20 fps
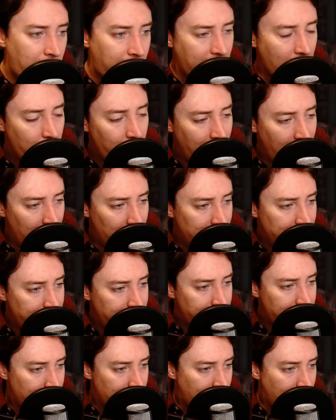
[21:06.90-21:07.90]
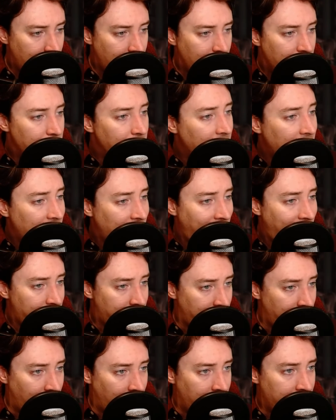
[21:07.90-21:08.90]
Well, McLeod
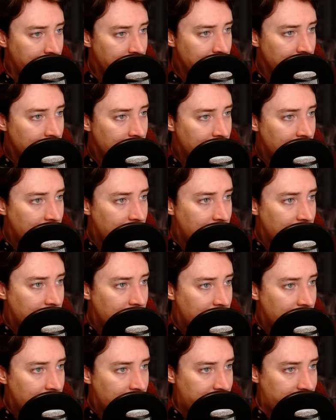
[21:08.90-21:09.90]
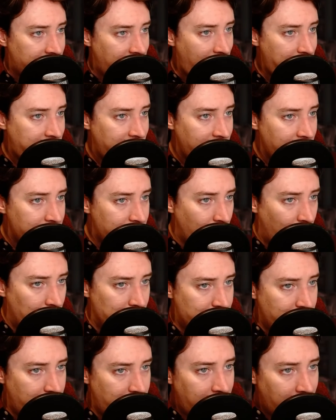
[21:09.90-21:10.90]
and I slept in a
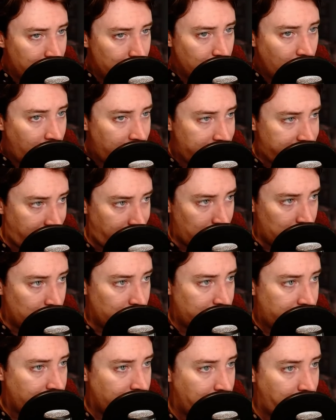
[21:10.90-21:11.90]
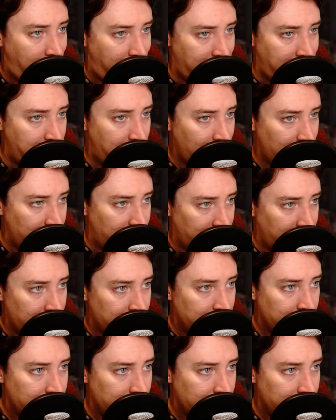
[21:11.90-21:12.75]
dormitory at right angles to the main building.